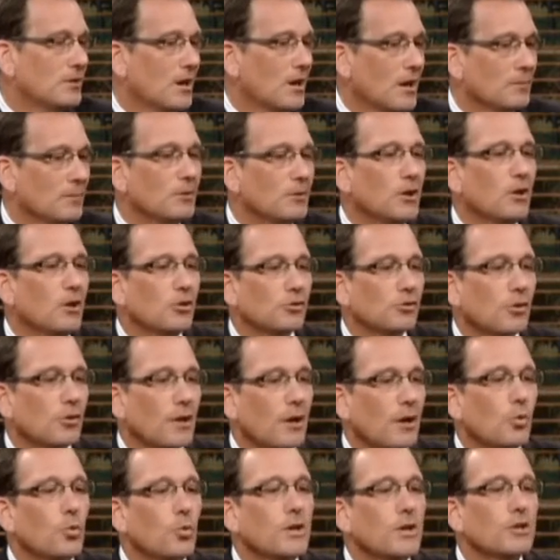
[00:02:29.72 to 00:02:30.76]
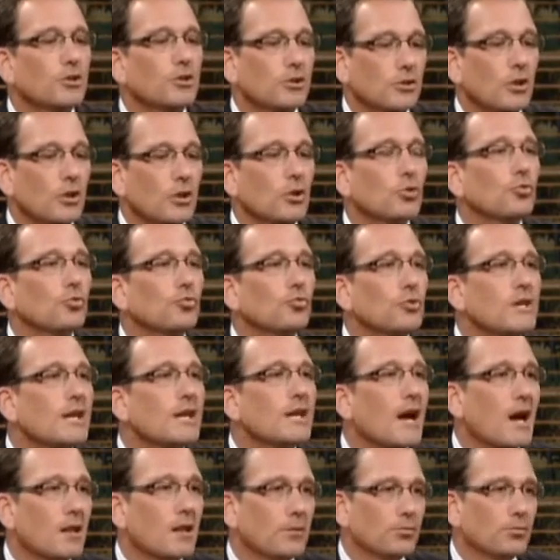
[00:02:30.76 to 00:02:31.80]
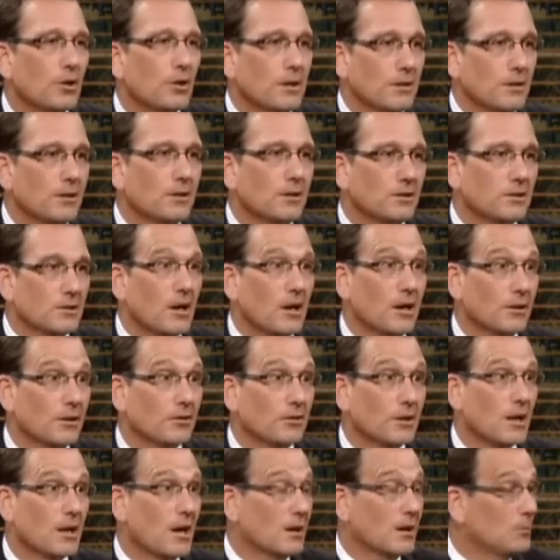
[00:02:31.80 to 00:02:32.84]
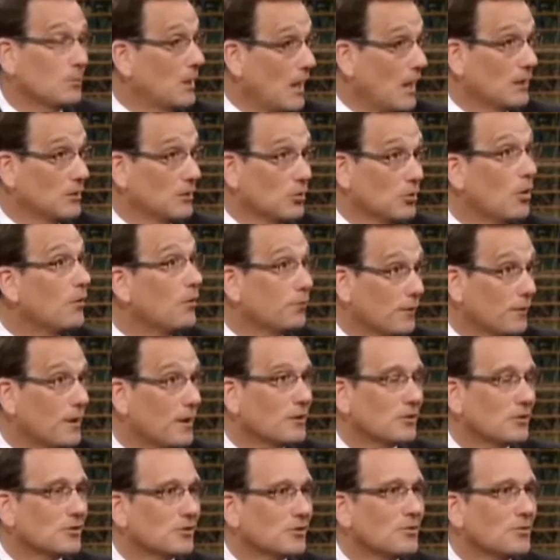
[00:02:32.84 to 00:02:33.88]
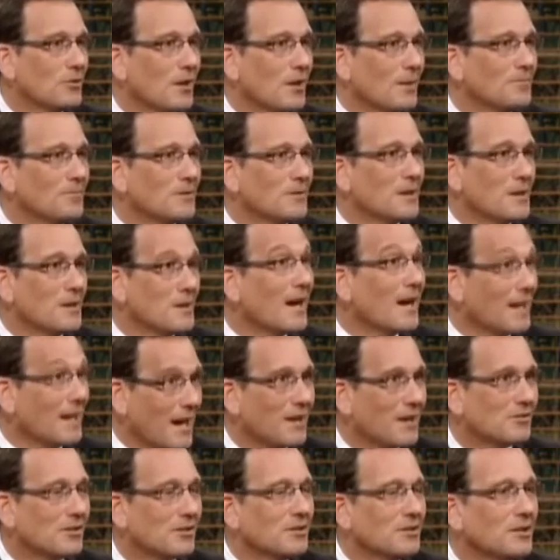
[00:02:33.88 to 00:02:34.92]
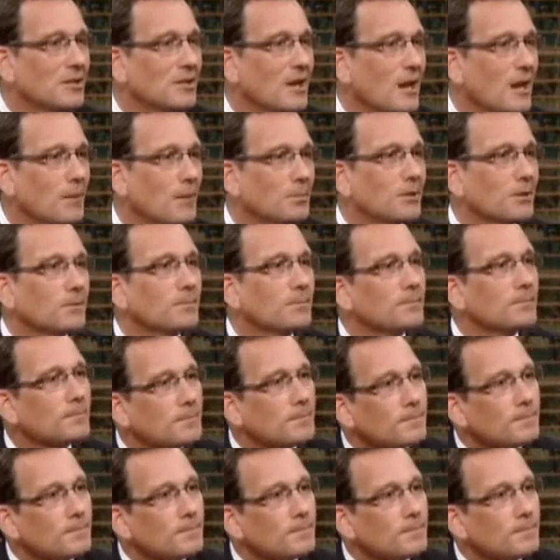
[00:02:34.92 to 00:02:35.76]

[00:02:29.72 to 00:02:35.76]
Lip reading: of time so that we could recalibrate the entire economy. And in all fairness to them, that has indeed happened.